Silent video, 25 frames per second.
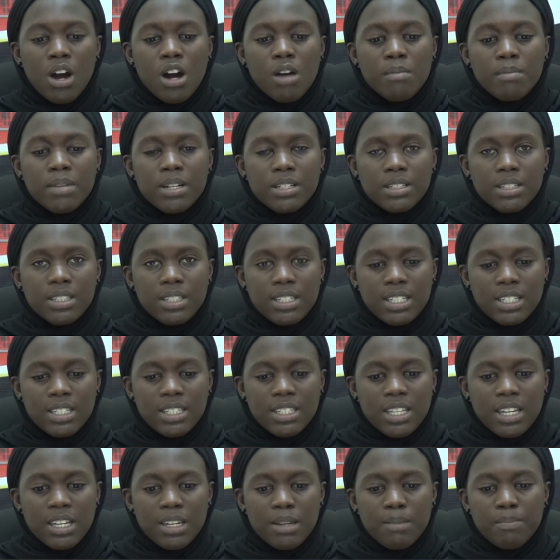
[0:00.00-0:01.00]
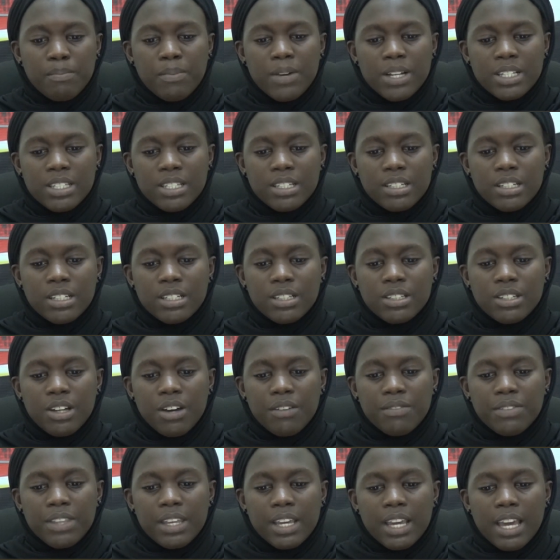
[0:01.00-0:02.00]
Omar Cisse, the president
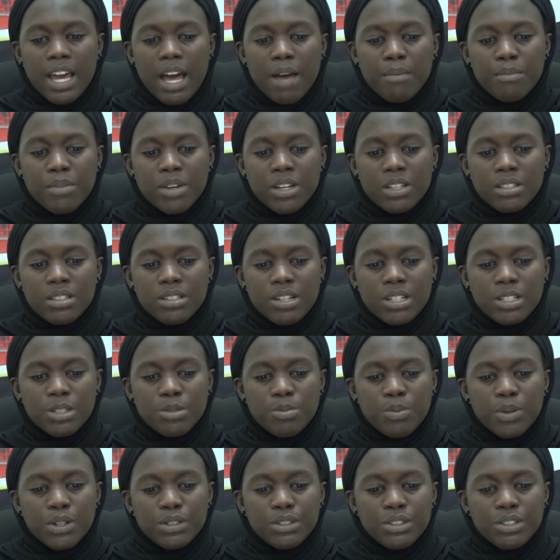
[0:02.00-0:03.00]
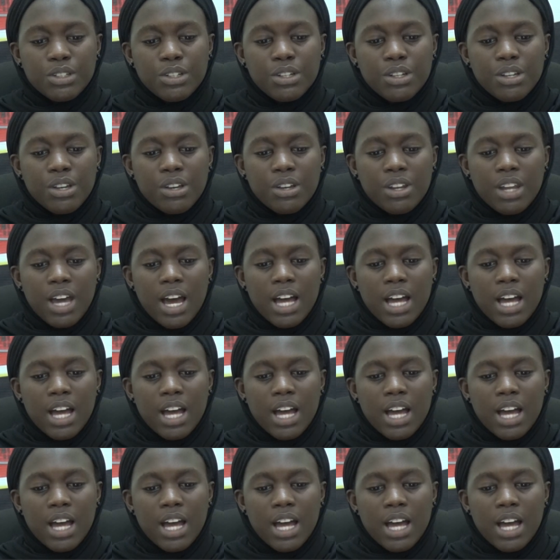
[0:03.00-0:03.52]
of the Gambia Transport Union,